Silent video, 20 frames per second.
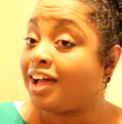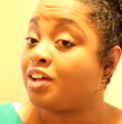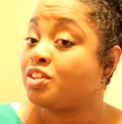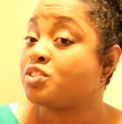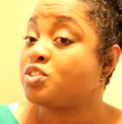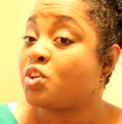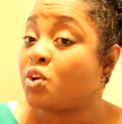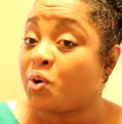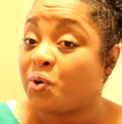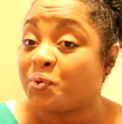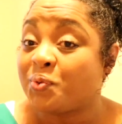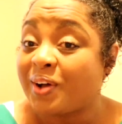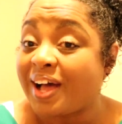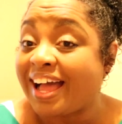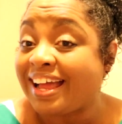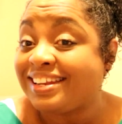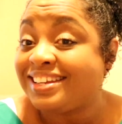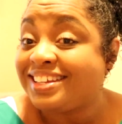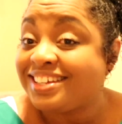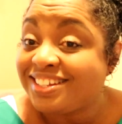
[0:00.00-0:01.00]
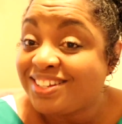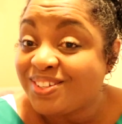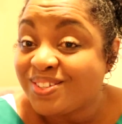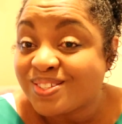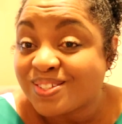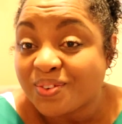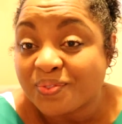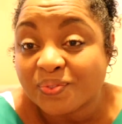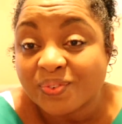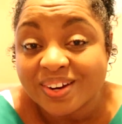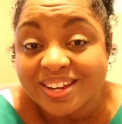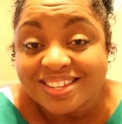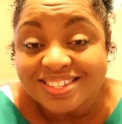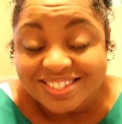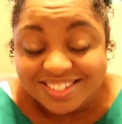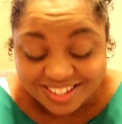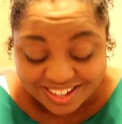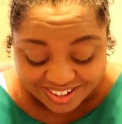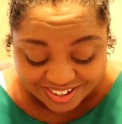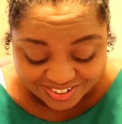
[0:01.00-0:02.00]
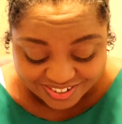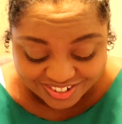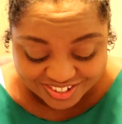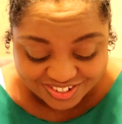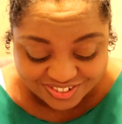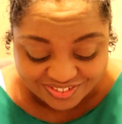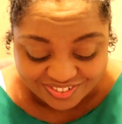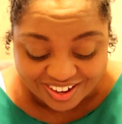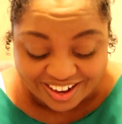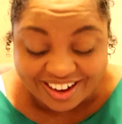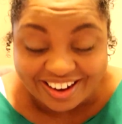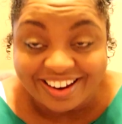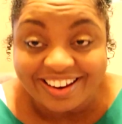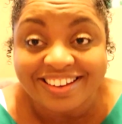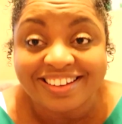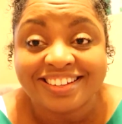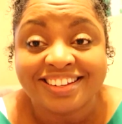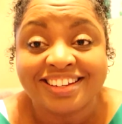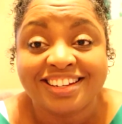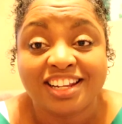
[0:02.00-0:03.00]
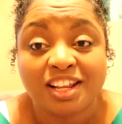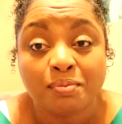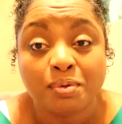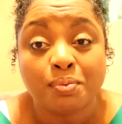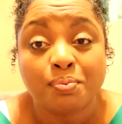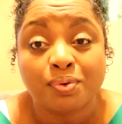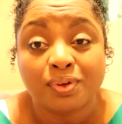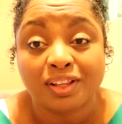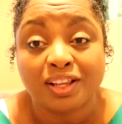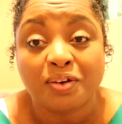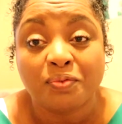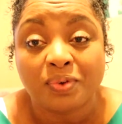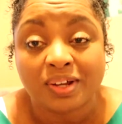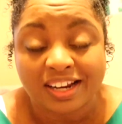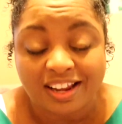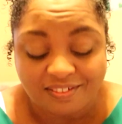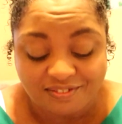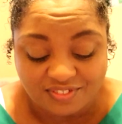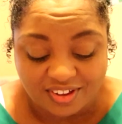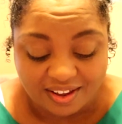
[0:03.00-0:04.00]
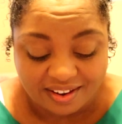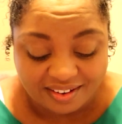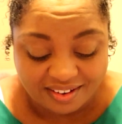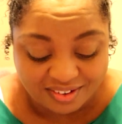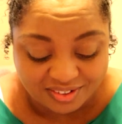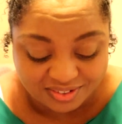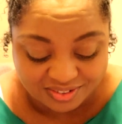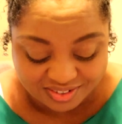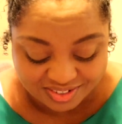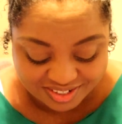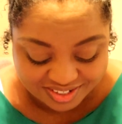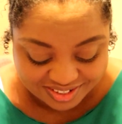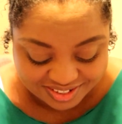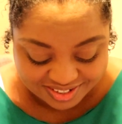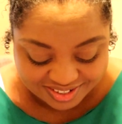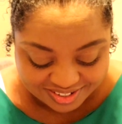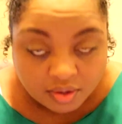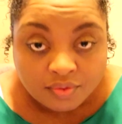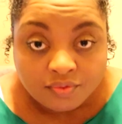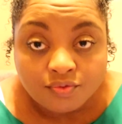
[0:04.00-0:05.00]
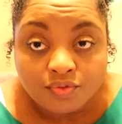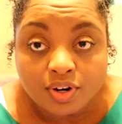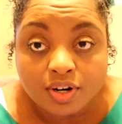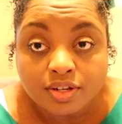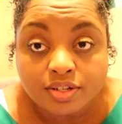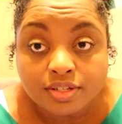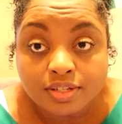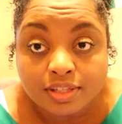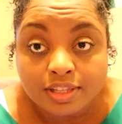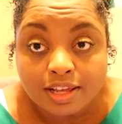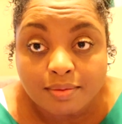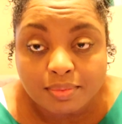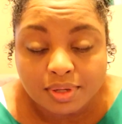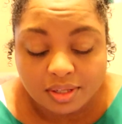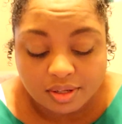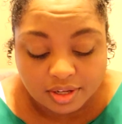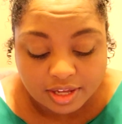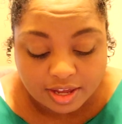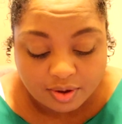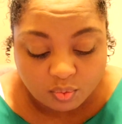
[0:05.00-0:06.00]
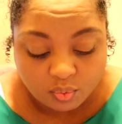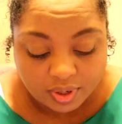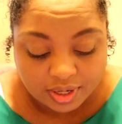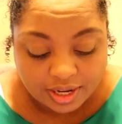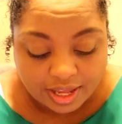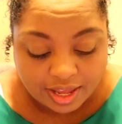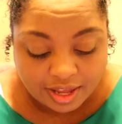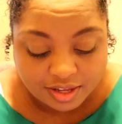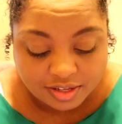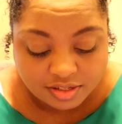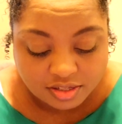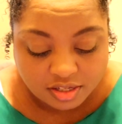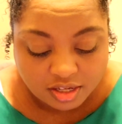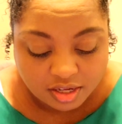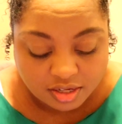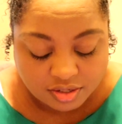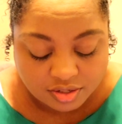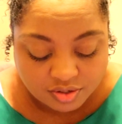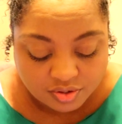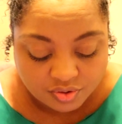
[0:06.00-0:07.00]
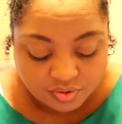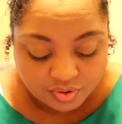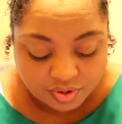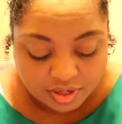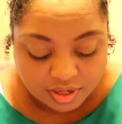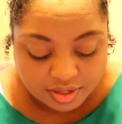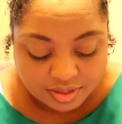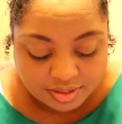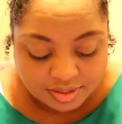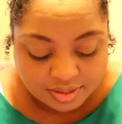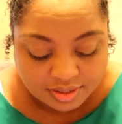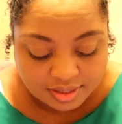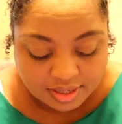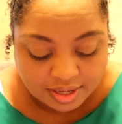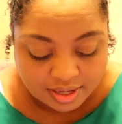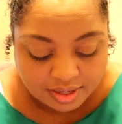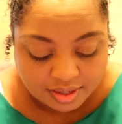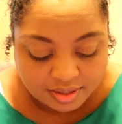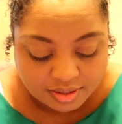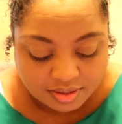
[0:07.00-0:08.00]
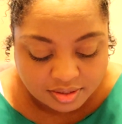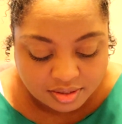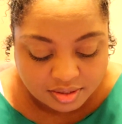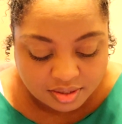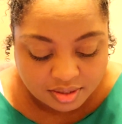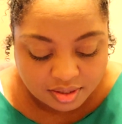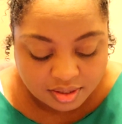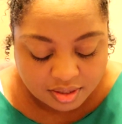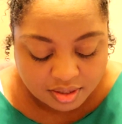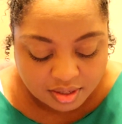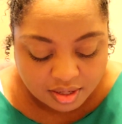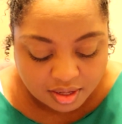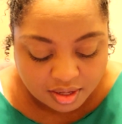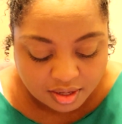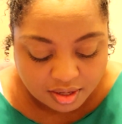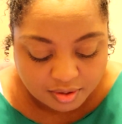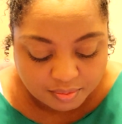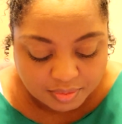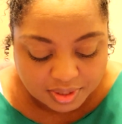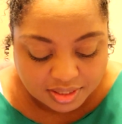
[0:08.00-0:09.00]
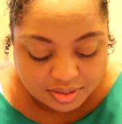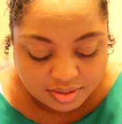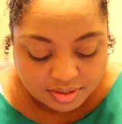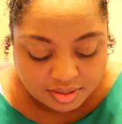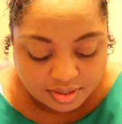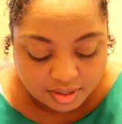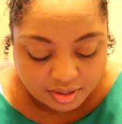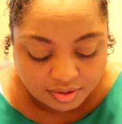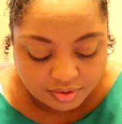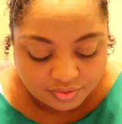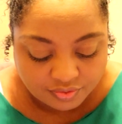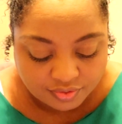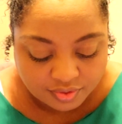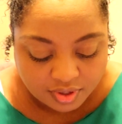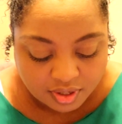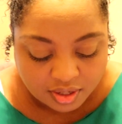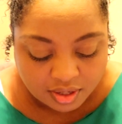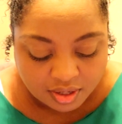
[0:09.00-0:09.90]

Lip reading: So I did do some research, right? Let me pull up what I found. First, let me look at what Ancestry says itself.